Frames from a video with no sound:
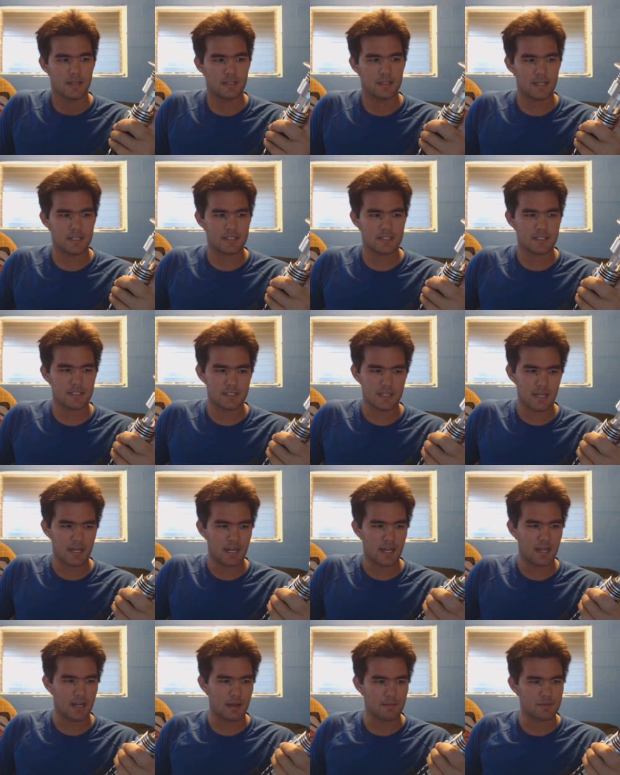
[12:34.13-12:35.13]
And that's the
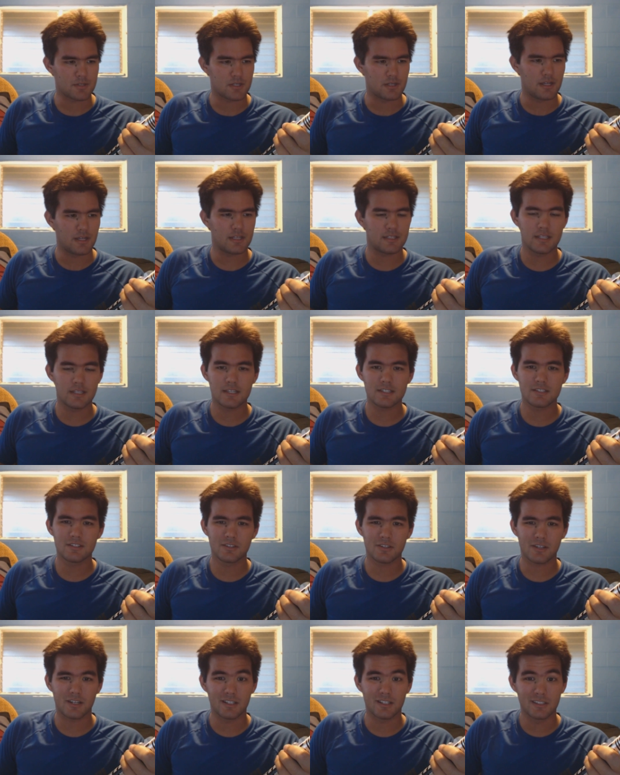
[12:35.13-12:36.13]
cyan option. It does
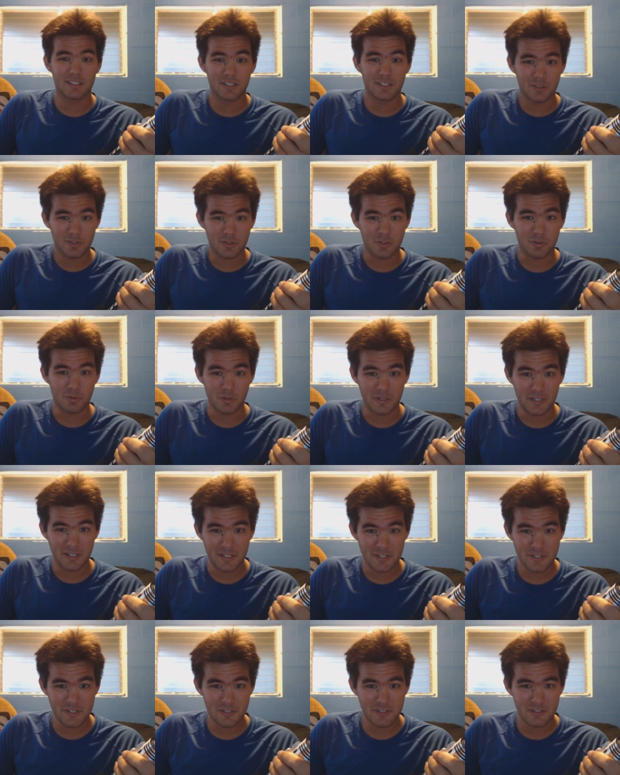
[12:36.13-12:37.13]
look a little
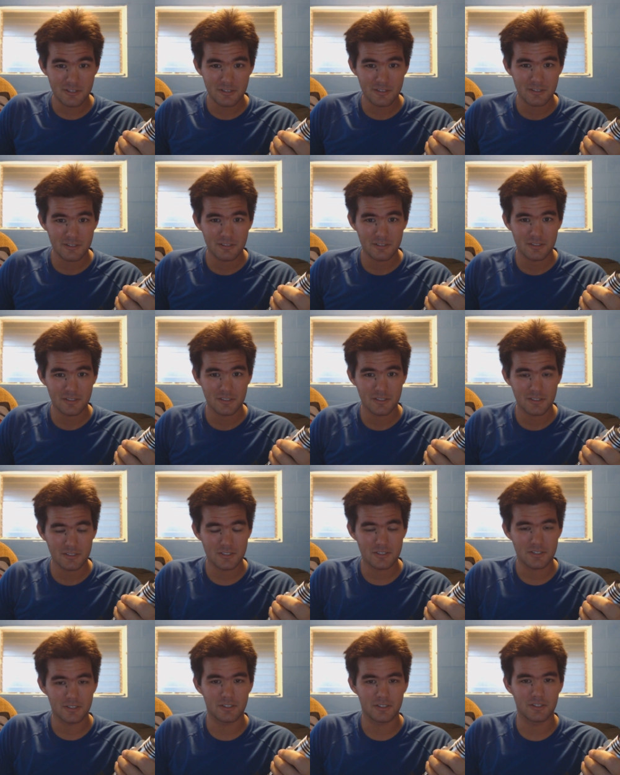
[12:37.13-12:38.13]
greenish,
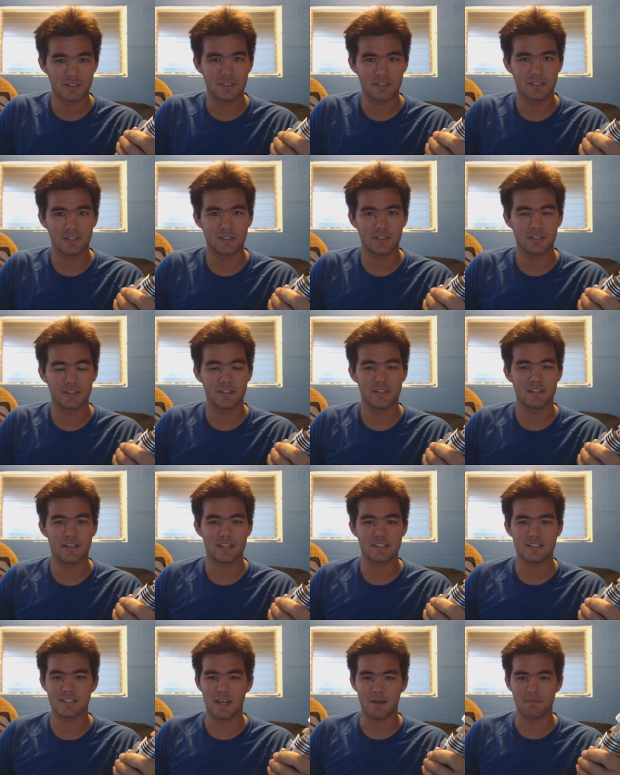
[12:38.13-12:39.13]
so
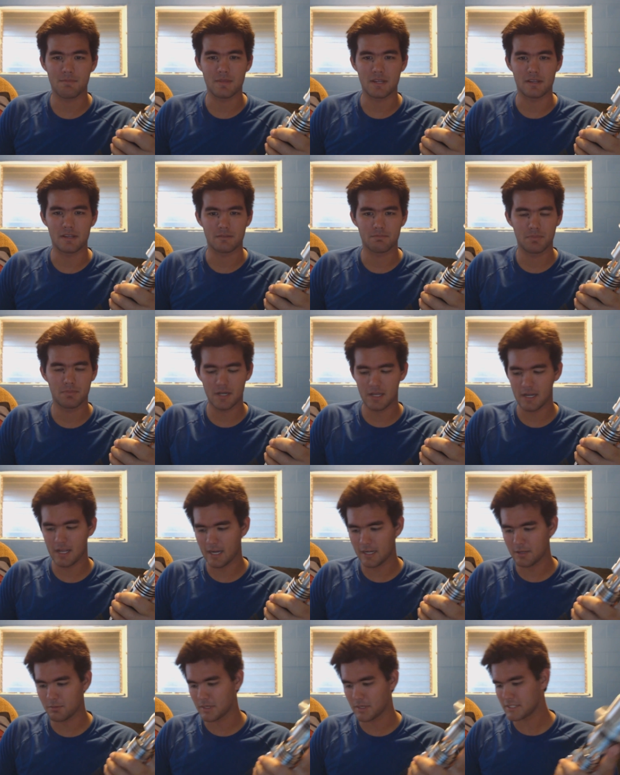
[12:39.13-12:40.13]
that's not me. But
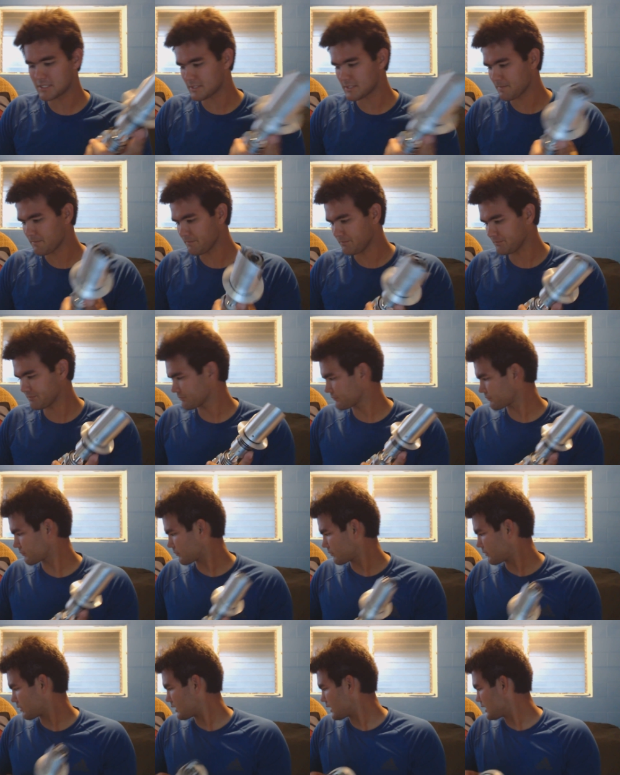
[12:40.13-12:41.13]
anyways,
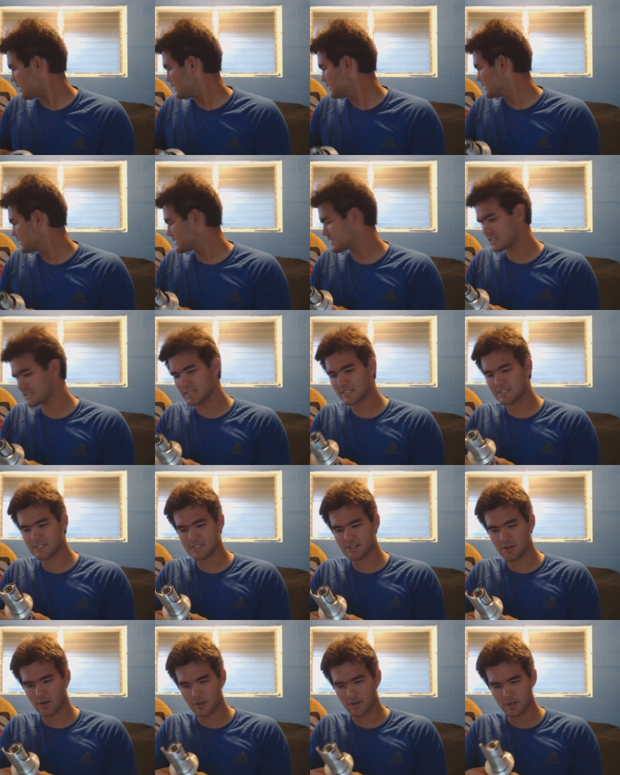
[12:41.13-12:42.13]
let's get
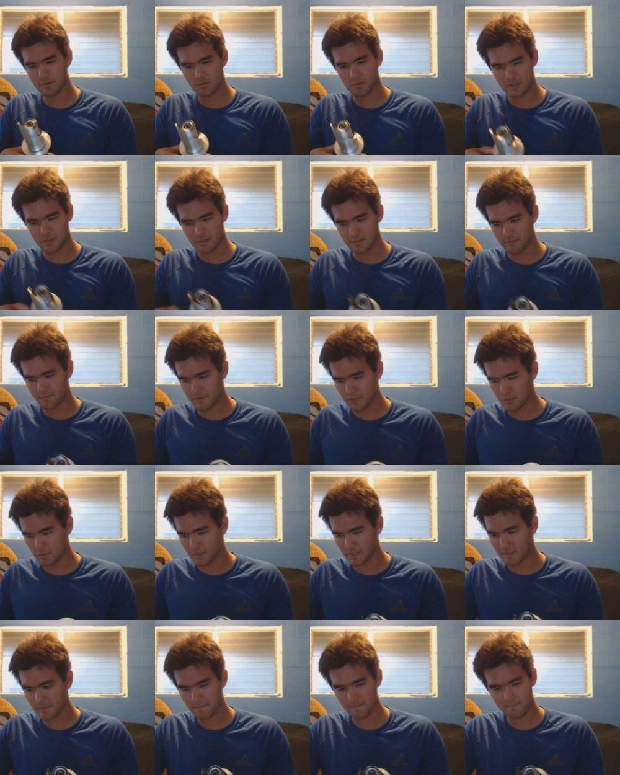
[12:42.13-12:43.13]
started with the
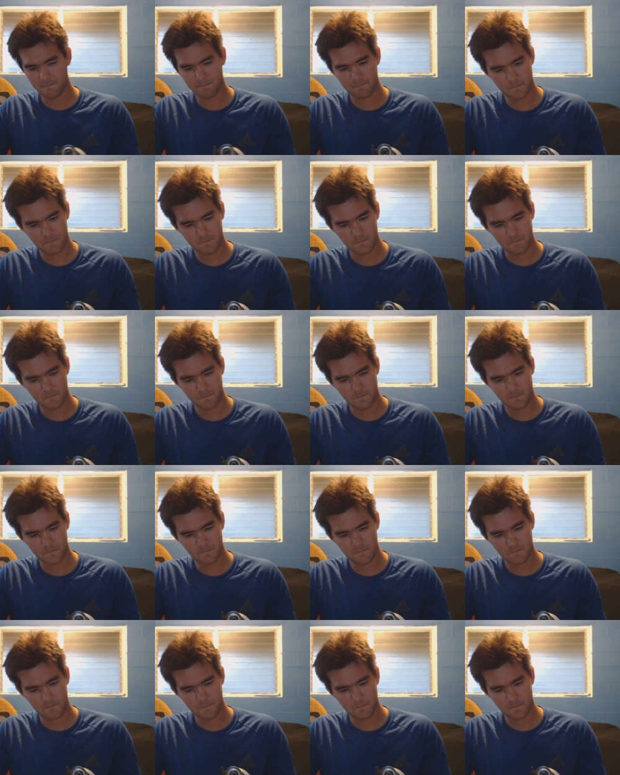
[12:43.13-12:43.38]
viewing.